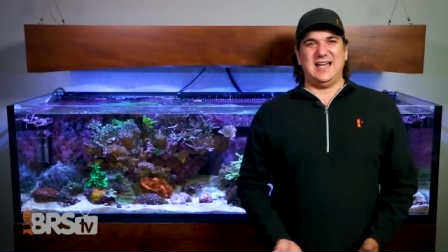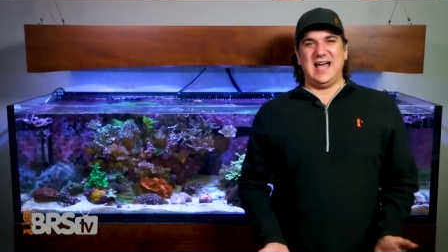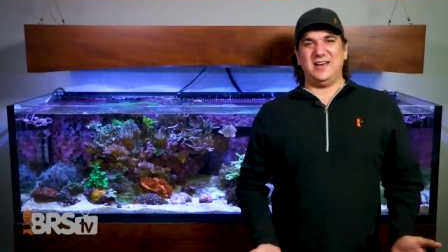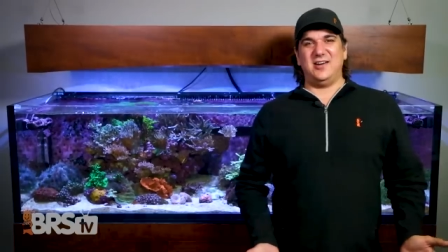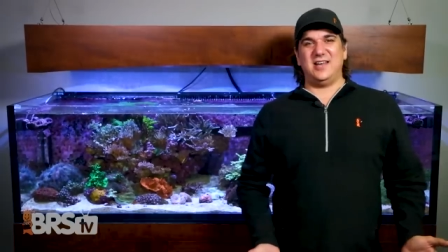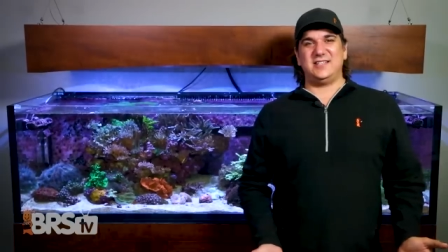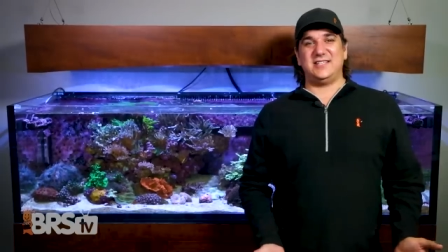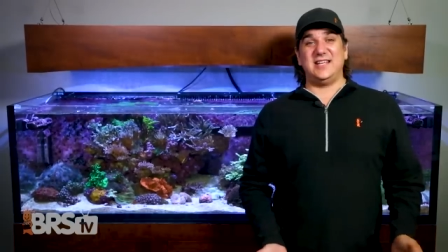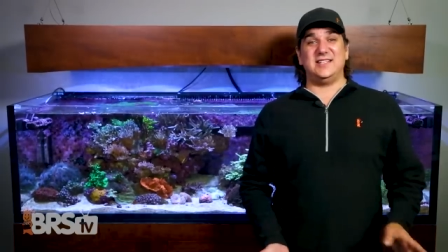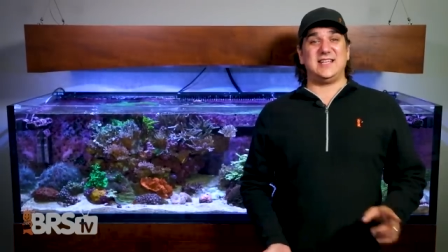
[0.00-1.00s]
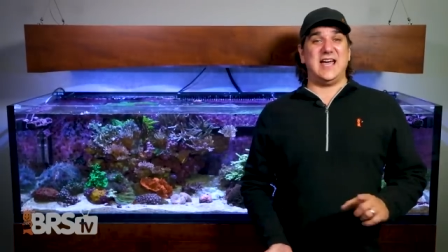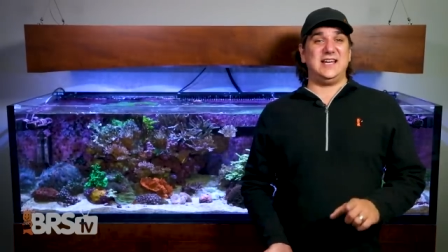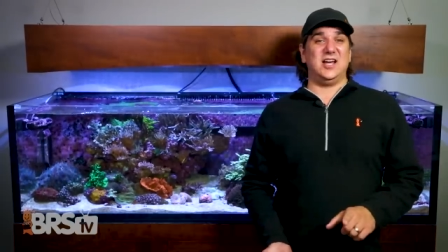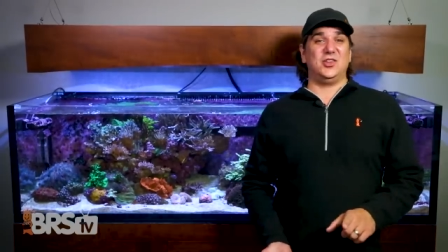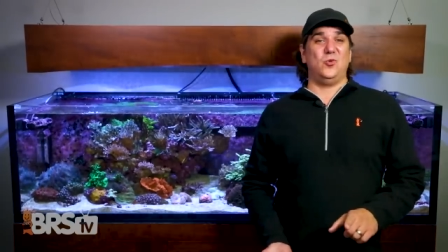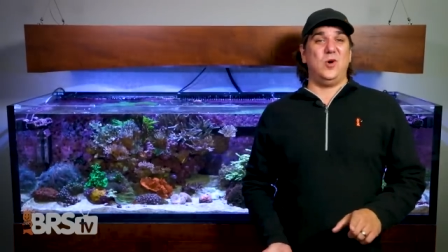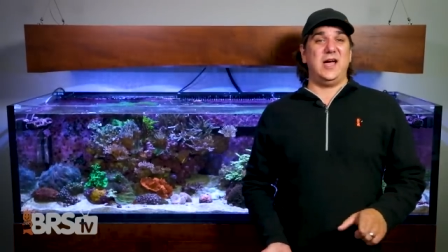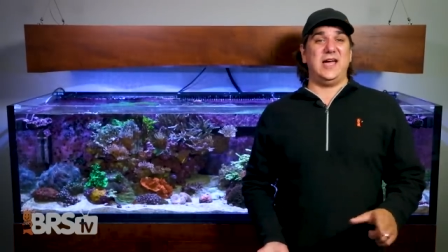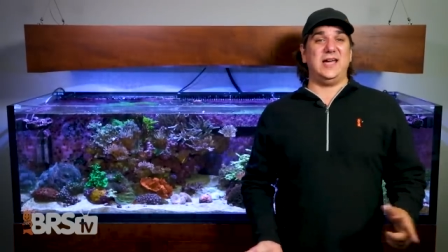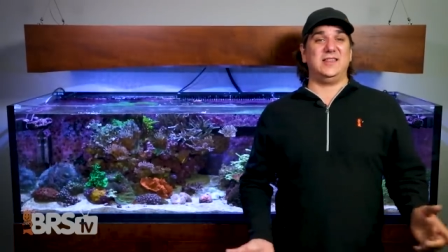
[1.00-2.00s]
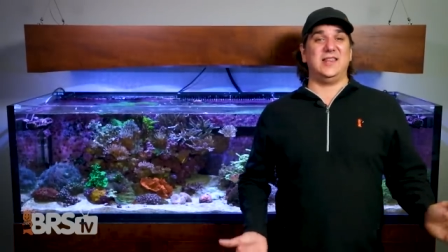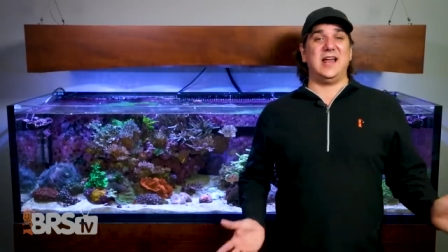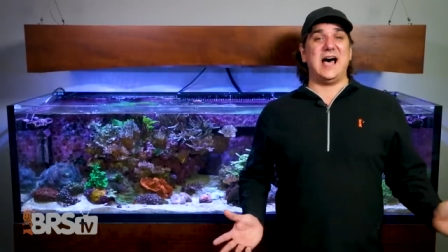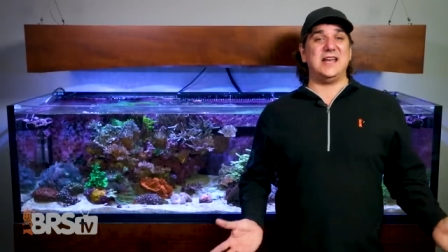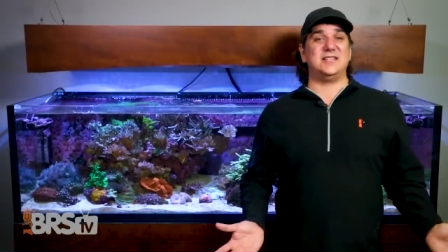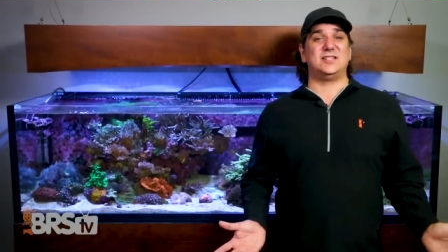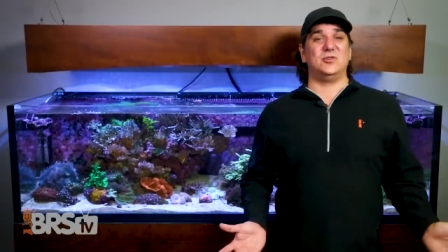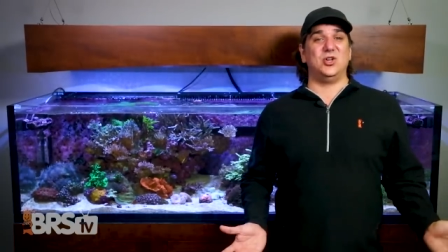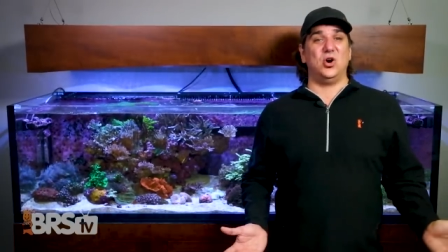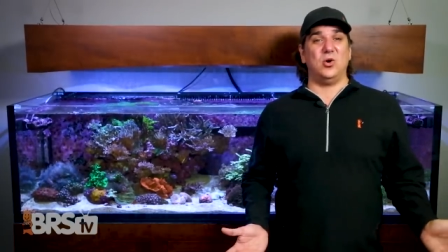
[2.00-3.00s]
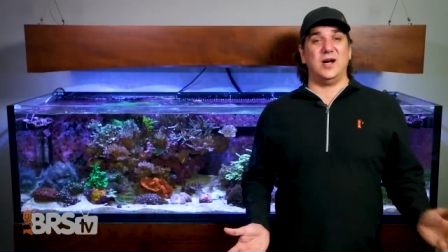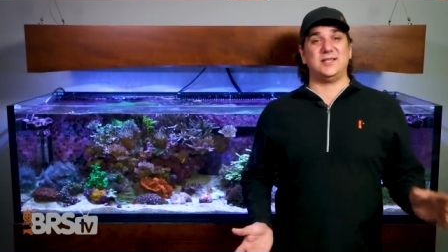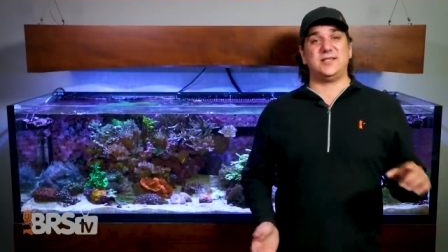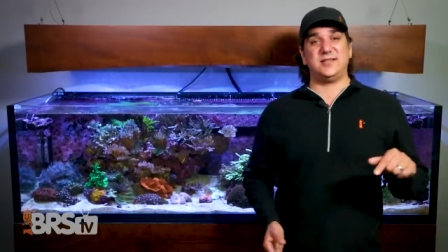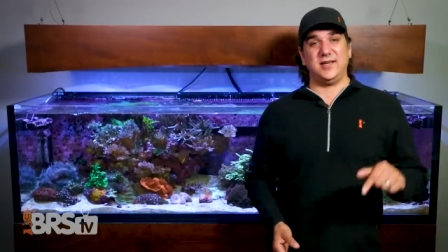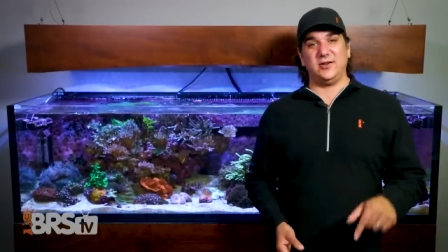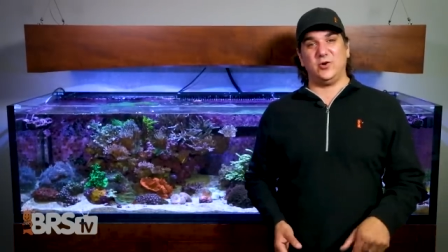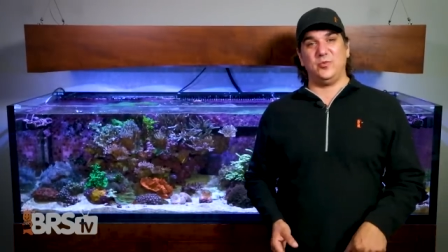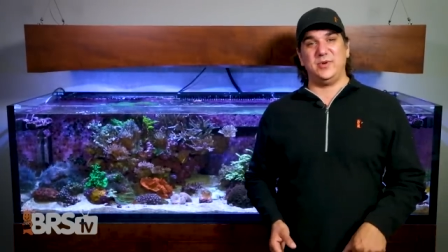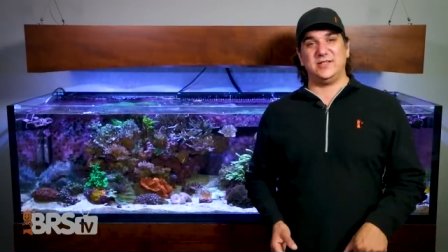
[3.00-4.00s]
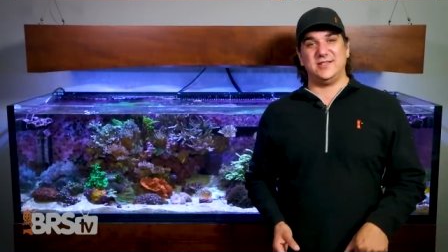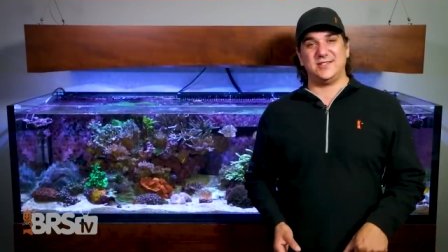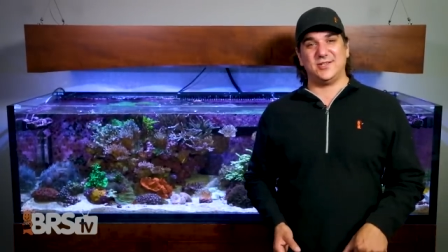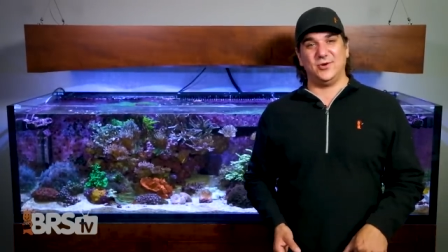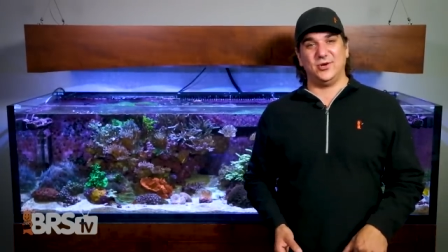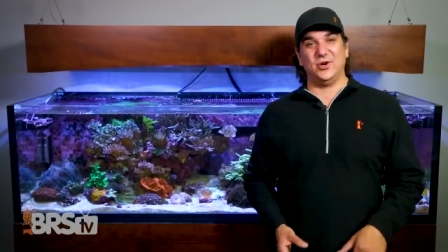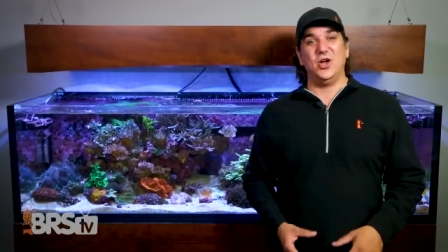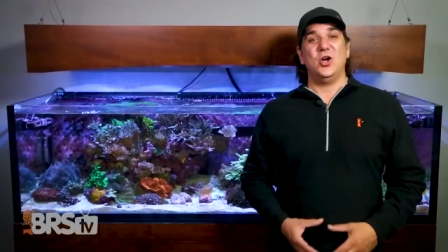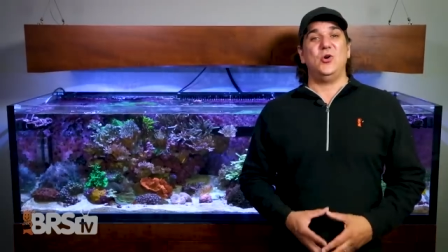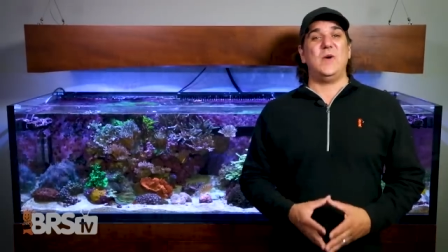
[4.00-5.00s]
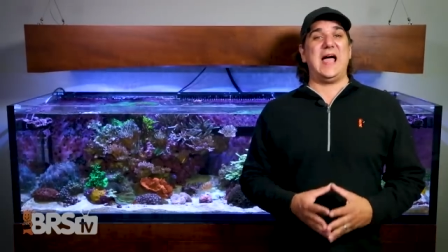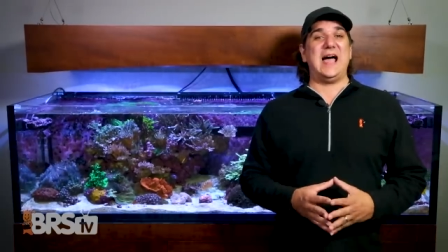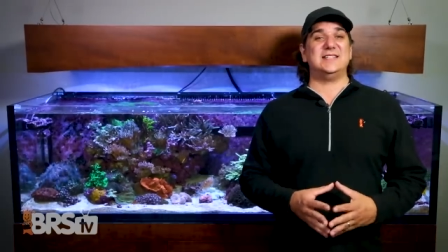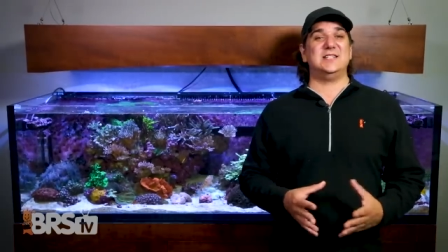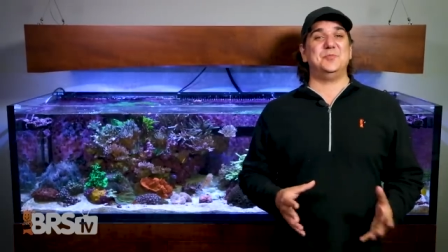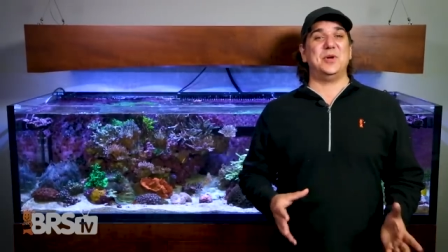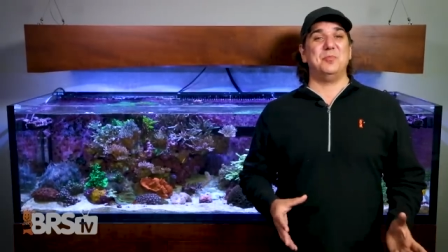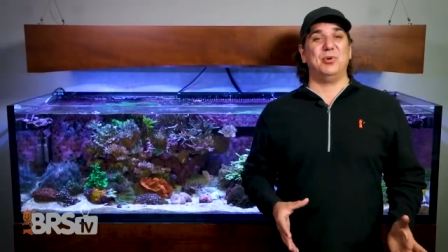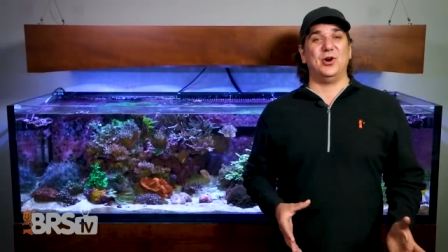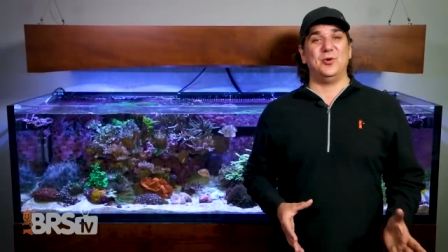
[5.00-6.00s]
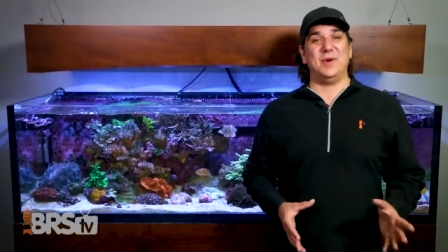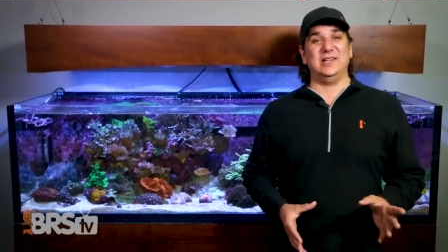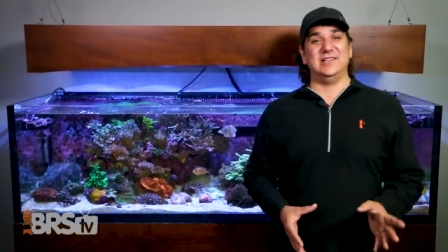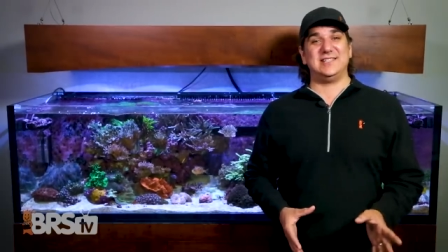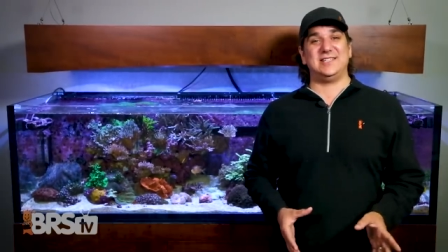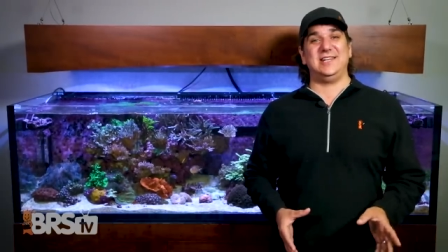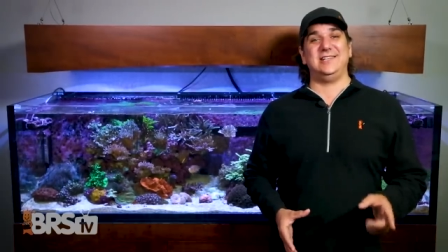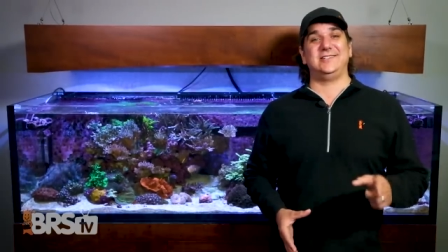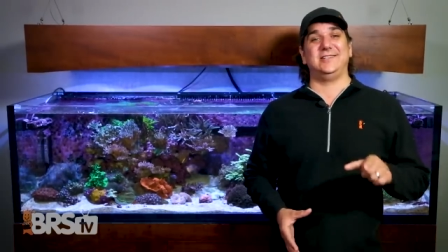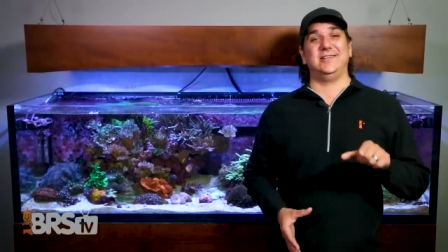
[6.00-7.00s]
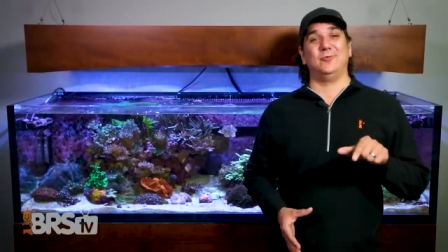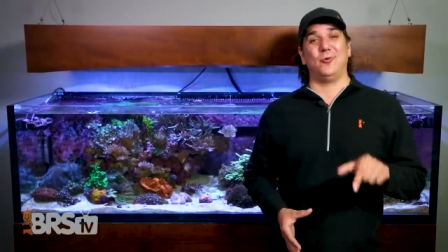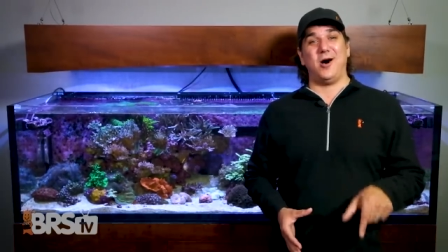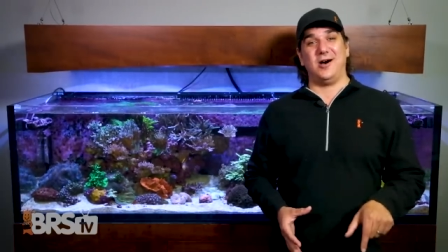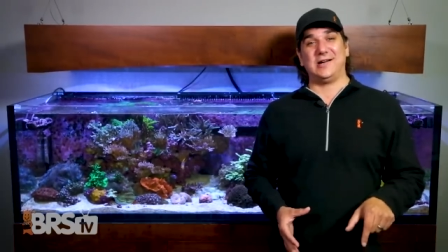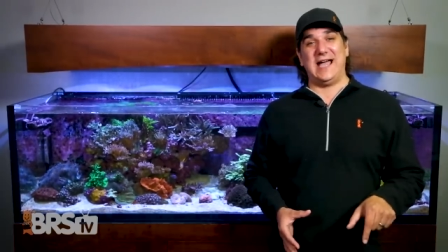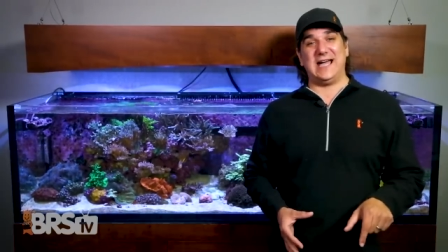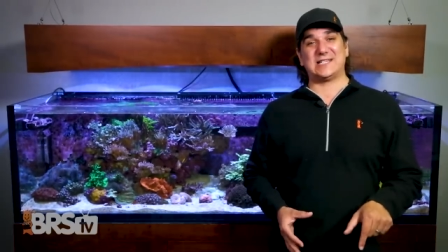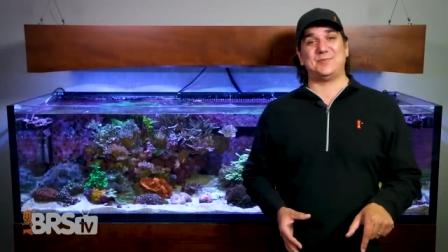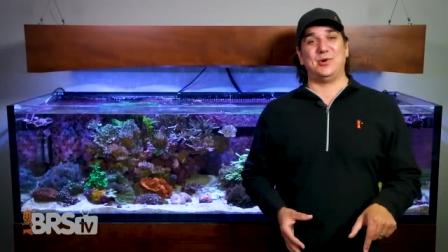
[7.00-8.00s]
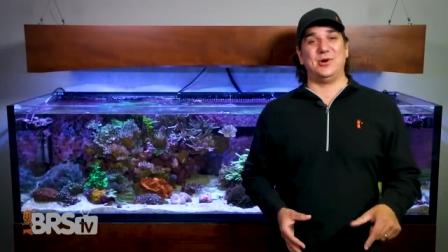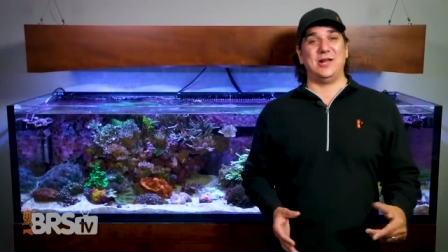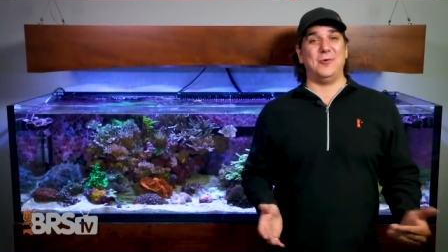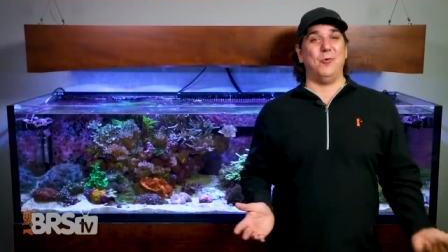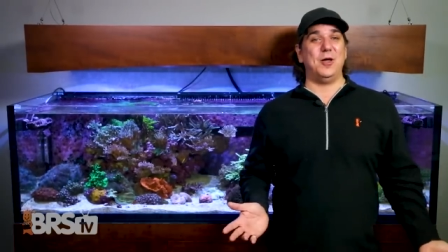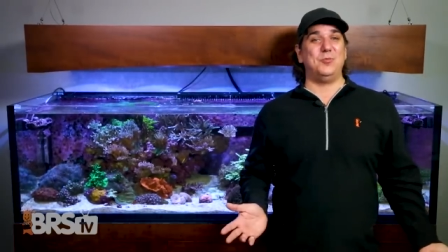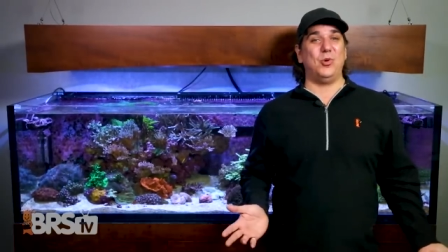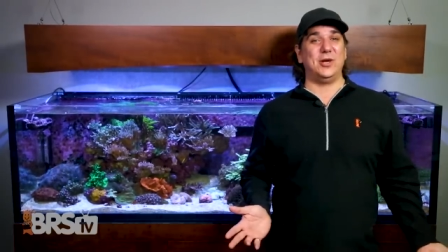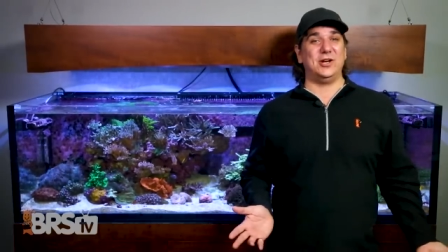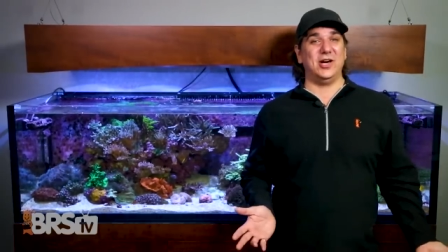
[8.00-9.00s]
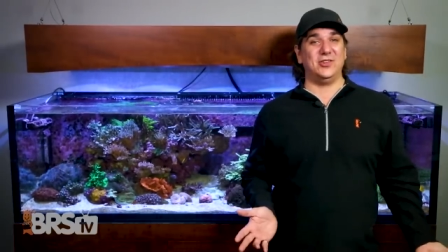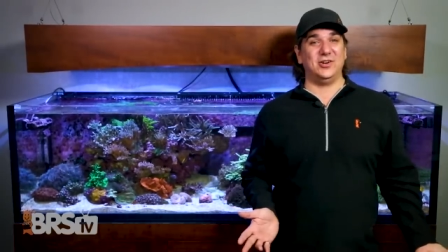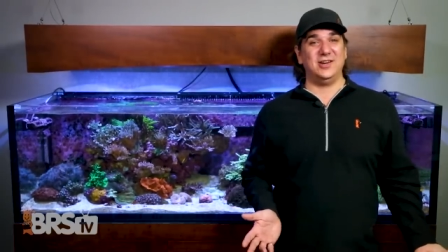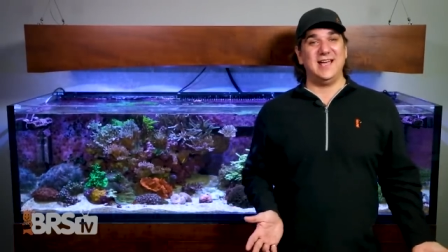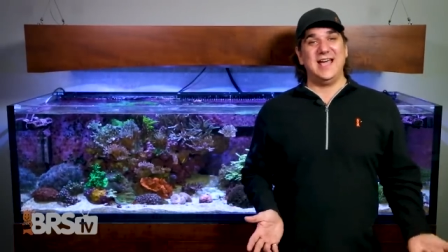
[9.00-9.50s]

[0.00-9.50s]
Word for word: I don't know how to say this any other way than I just don't know a single business owner who hasn't been burned by listening to the wrong expert at one point or another.